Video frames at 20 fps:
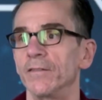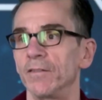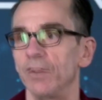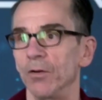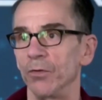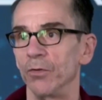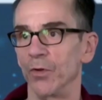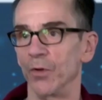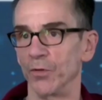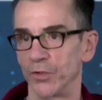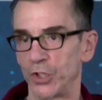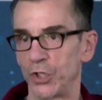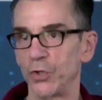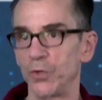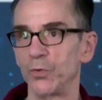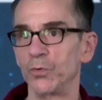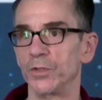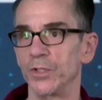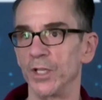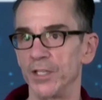So the
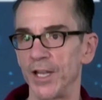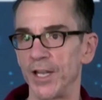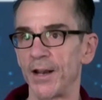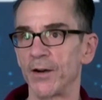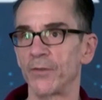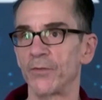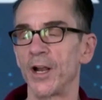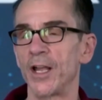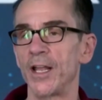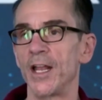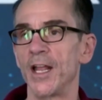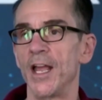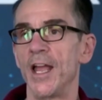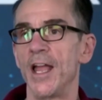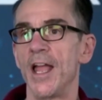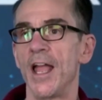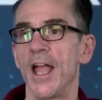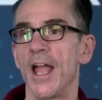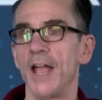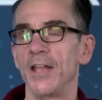two, the data rate
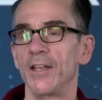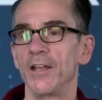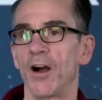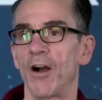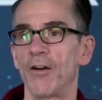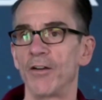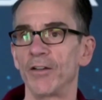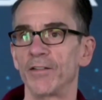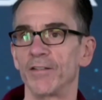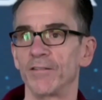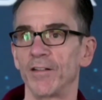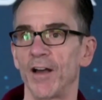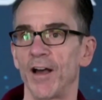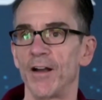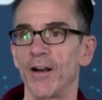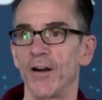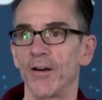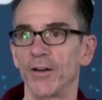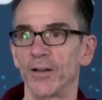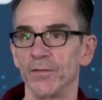and the
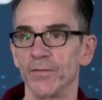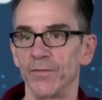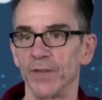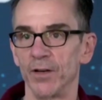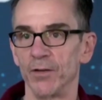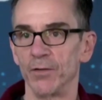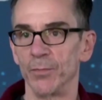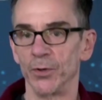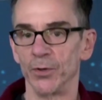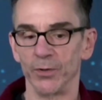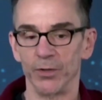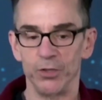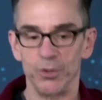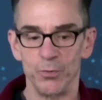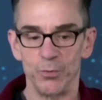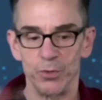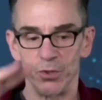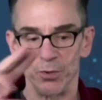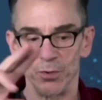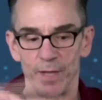RSSI are configurable,
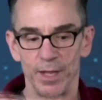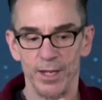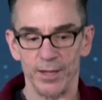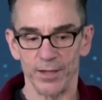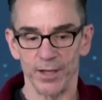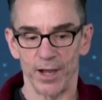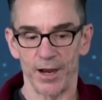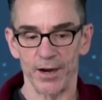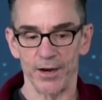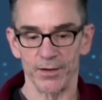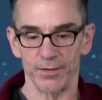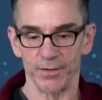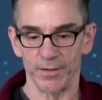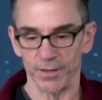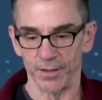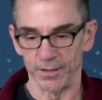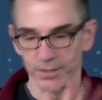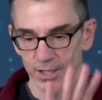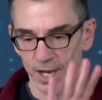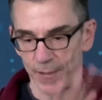and you would do that at the higher
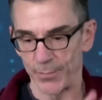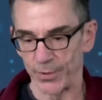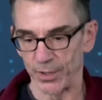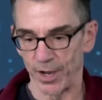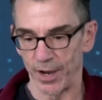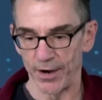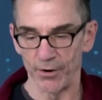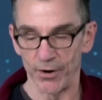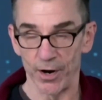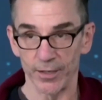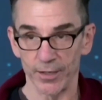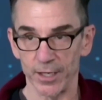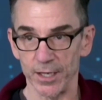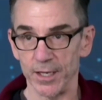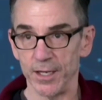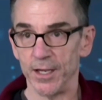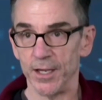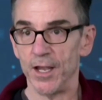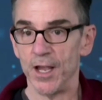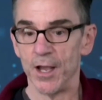the top of the
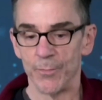hierarchy.